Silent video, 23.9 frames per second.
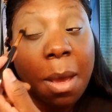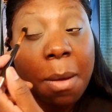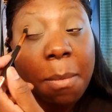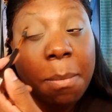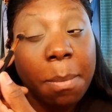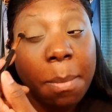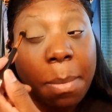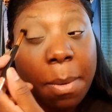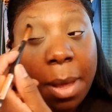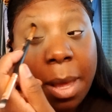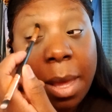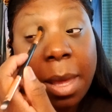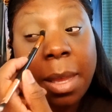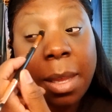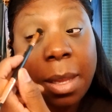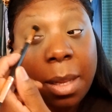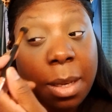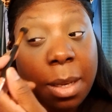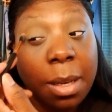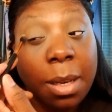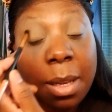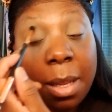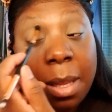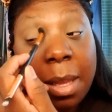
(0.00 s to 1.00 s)
But
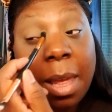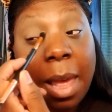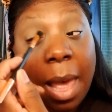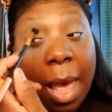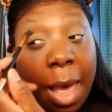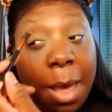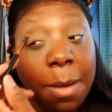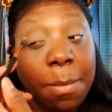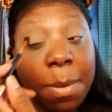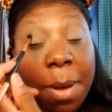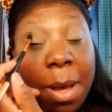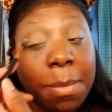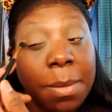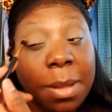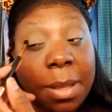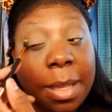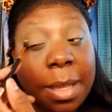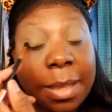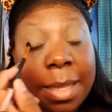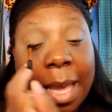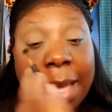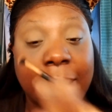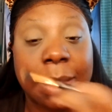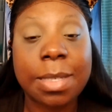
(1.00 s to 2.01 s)
I'll probably let
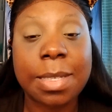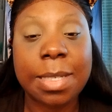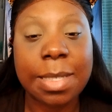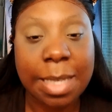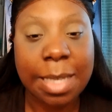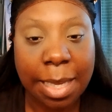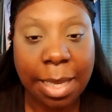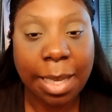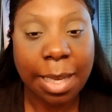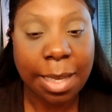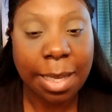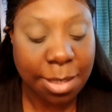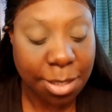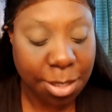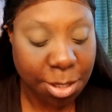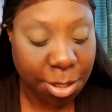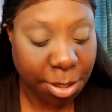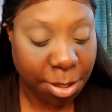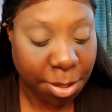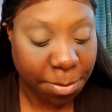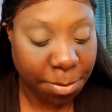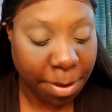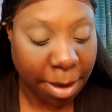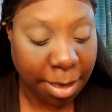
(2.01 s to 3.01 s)
that sink into you
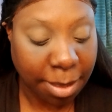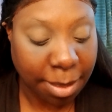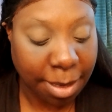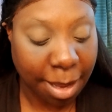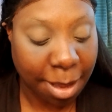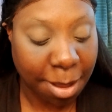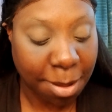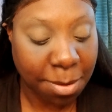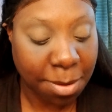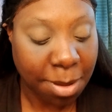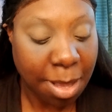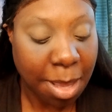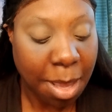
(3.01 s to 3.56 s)
right now.